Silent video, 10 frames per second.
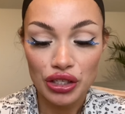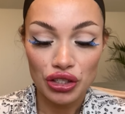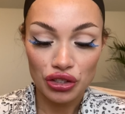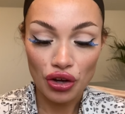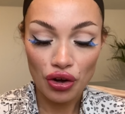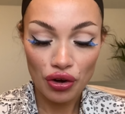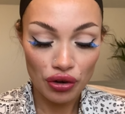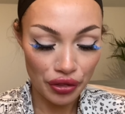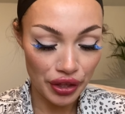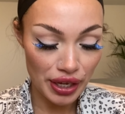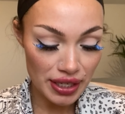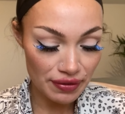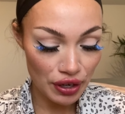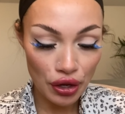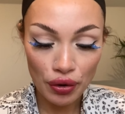So this
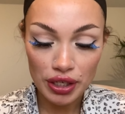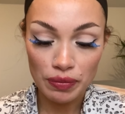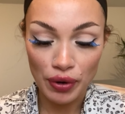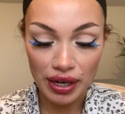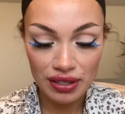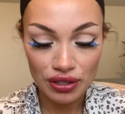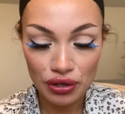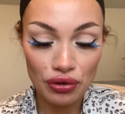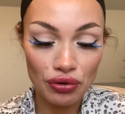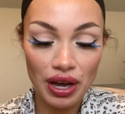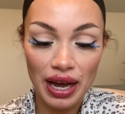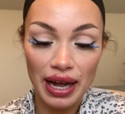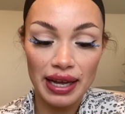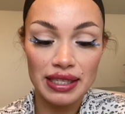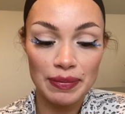video is brought to you
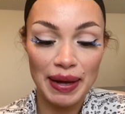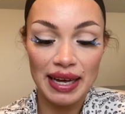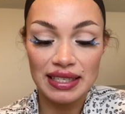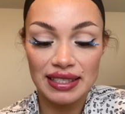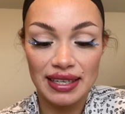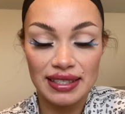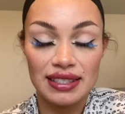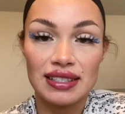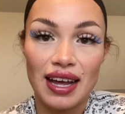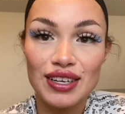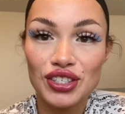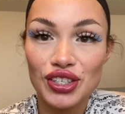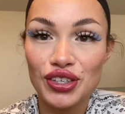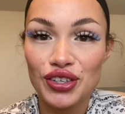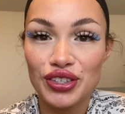guys by
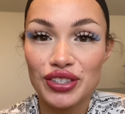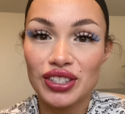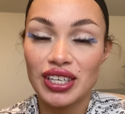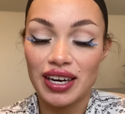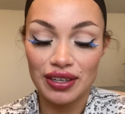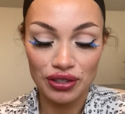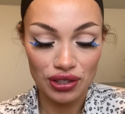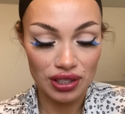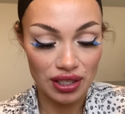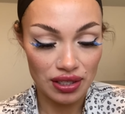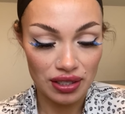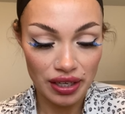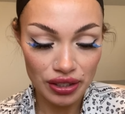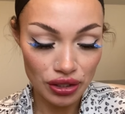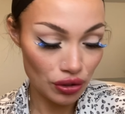Sensational. Shout out to
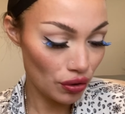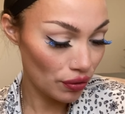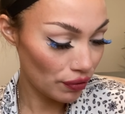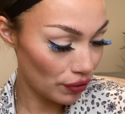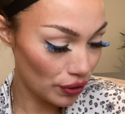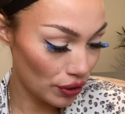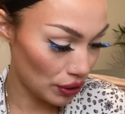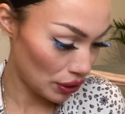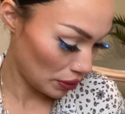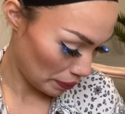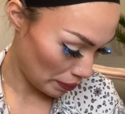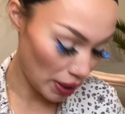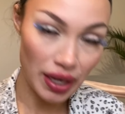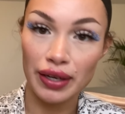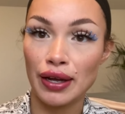Sensational for
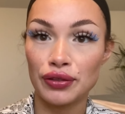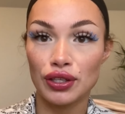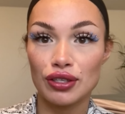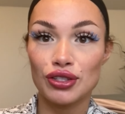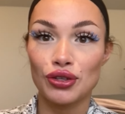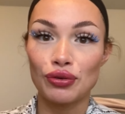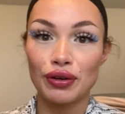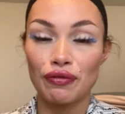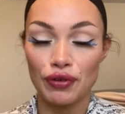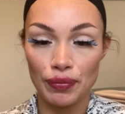picking up this unit for